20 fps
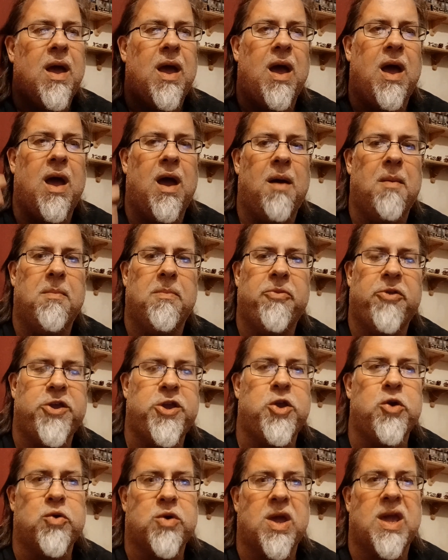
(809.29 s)
that
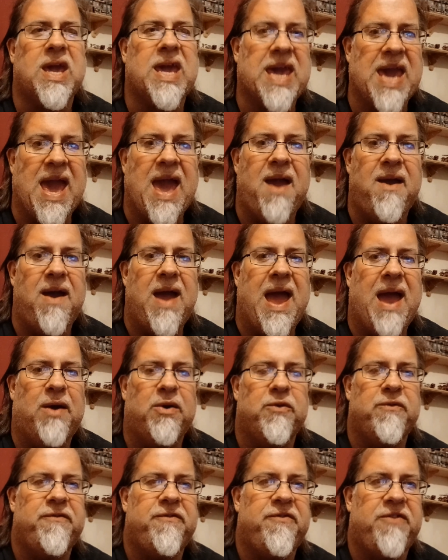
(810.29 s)
you can get out
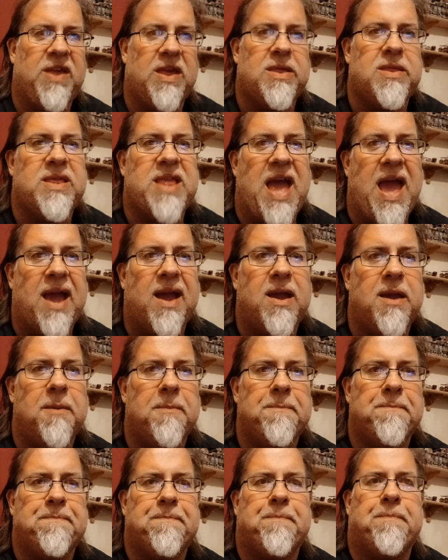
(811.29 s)
of this deck
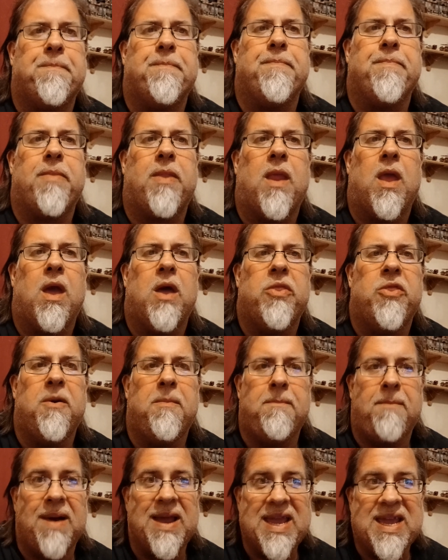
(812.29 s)
that
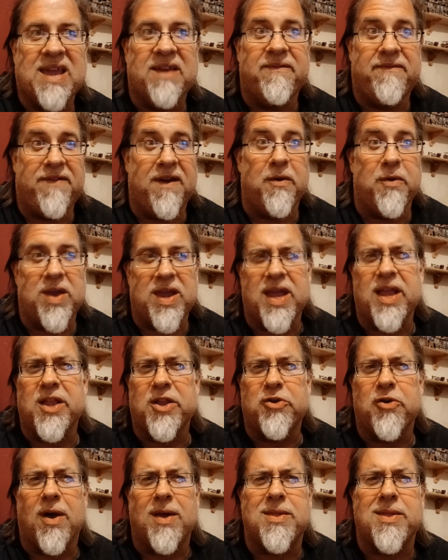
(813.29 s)
make it very
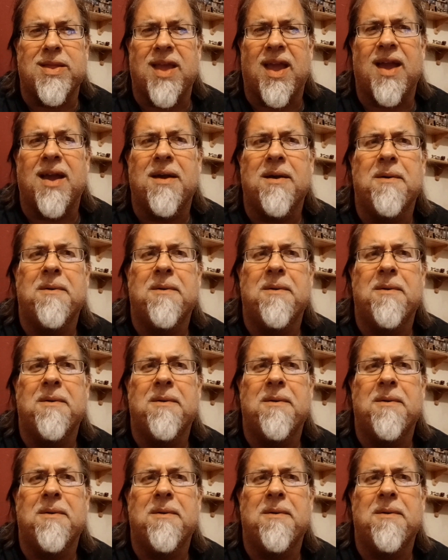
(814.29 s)
interesting.